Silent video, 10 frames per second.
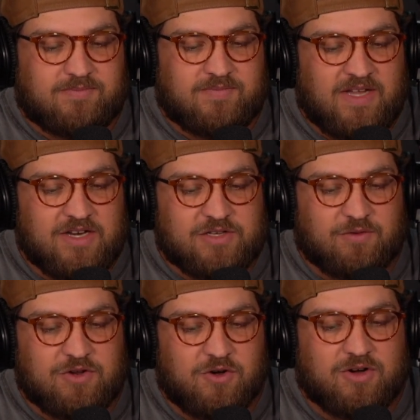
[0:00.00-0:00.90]
it is
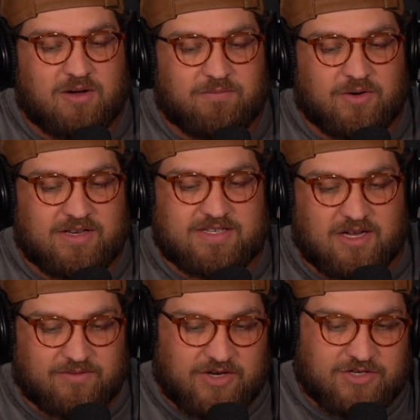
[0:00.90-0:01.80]
for your comfort and
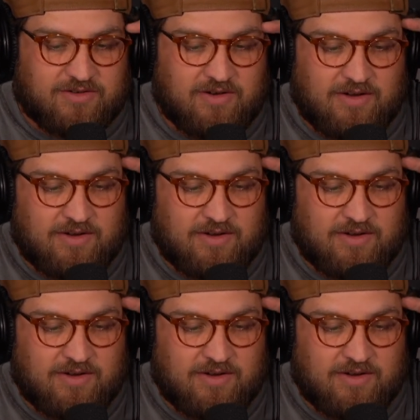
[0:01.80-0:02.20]
salvation.